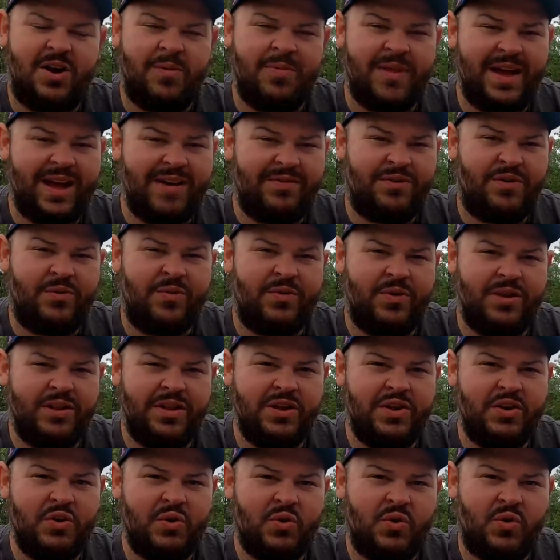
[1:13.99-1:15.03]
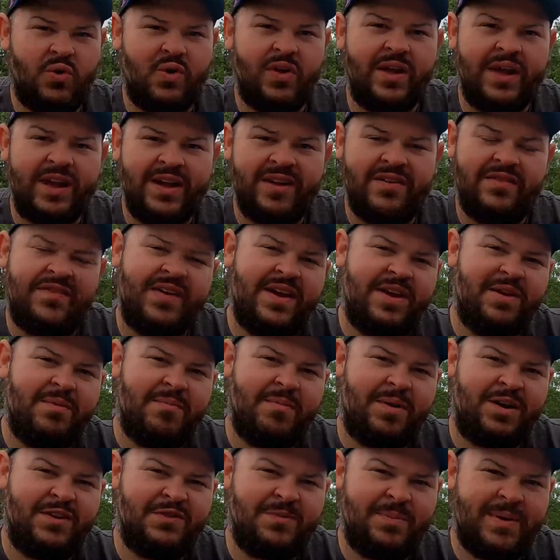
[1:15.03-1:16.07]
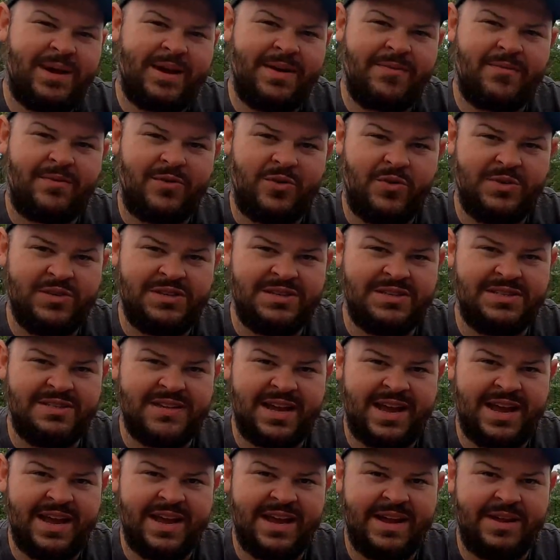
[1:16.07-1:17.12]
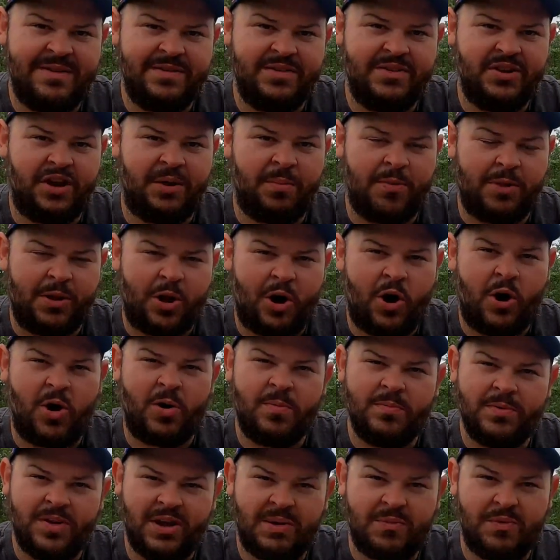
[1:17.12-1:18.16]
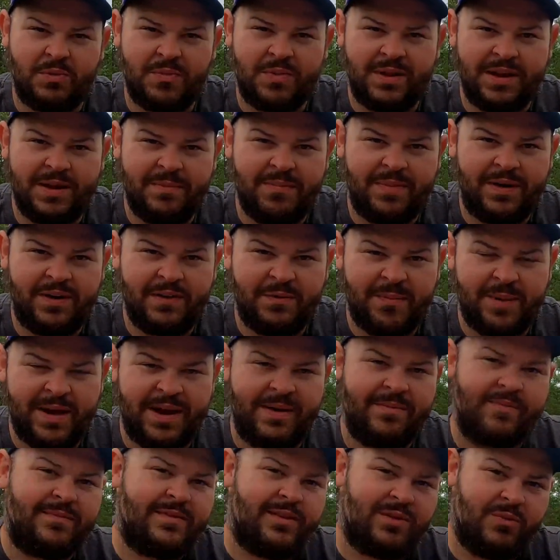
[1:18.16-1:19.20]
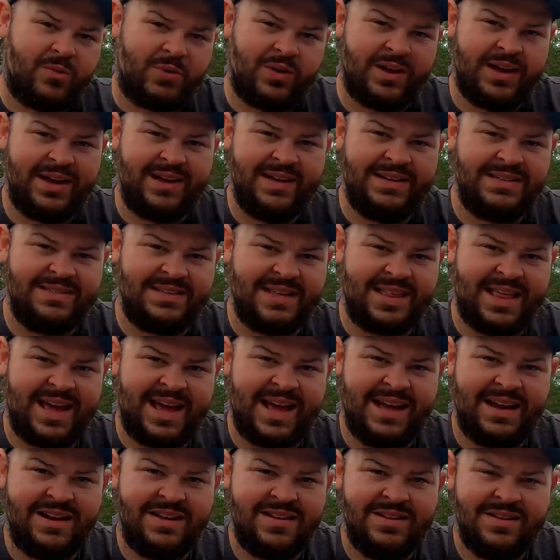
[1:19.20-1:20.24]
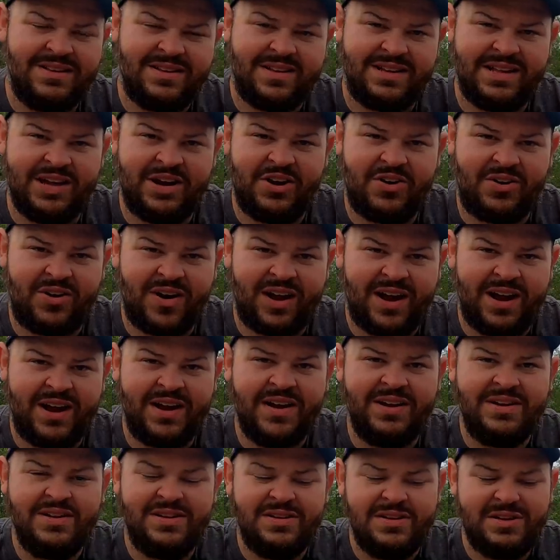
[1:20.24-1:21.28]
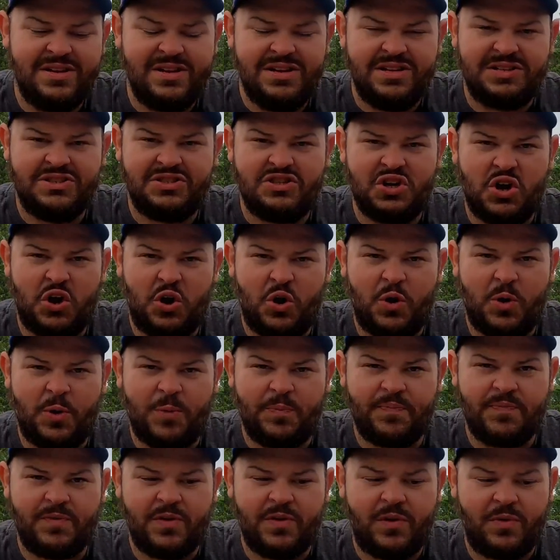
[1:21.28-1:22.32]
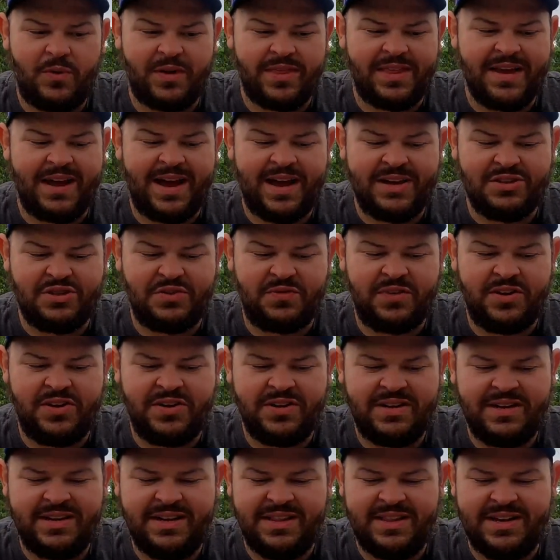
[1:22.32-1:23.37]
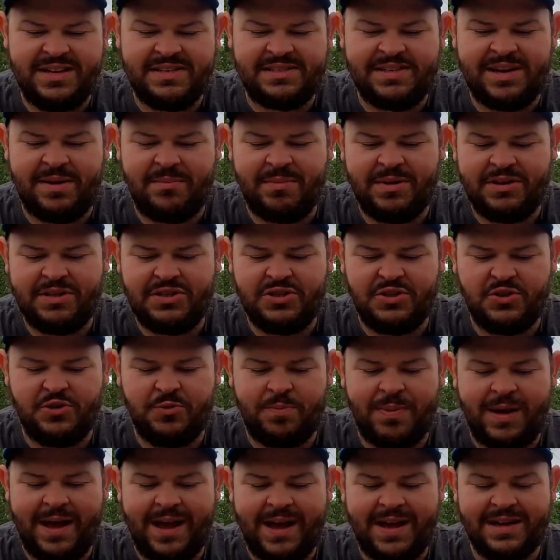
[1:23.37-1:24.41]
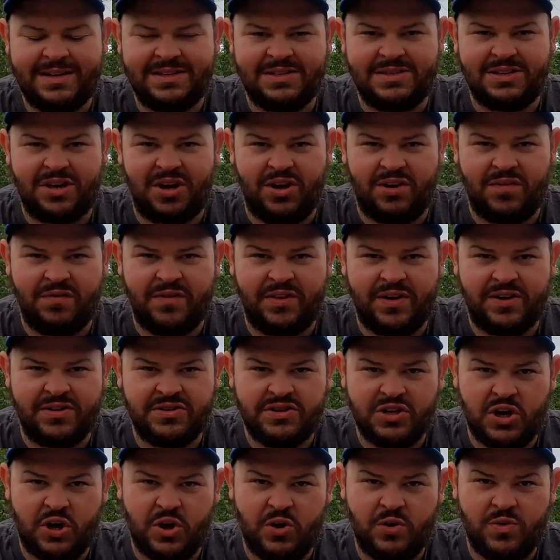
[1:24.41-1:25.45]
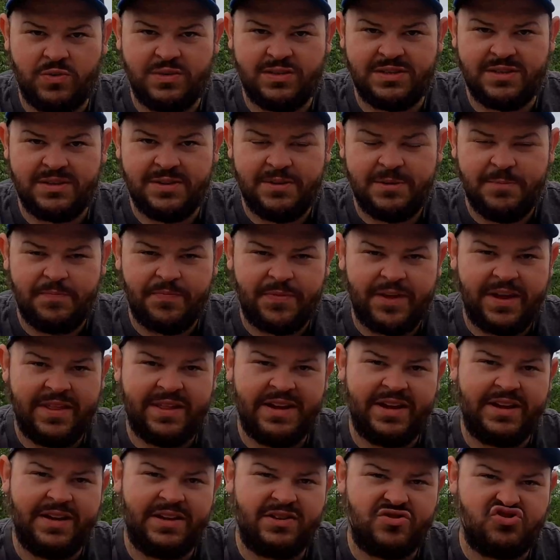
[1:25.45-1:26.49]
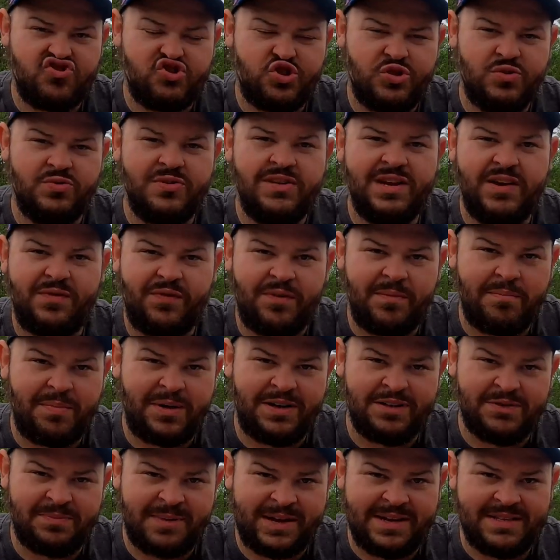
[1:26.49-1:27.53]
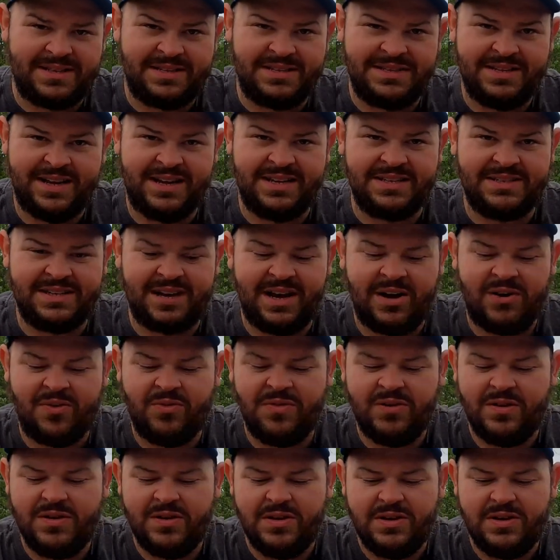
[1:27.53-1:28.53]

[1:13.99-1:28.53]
They have a really cool innovative buzz bait, which is a double arm, double blade buzz bait. We'll get into that later on. So what the guys over there did, they sent me 2 packs of their toads and then 2 different buzz baits to test out.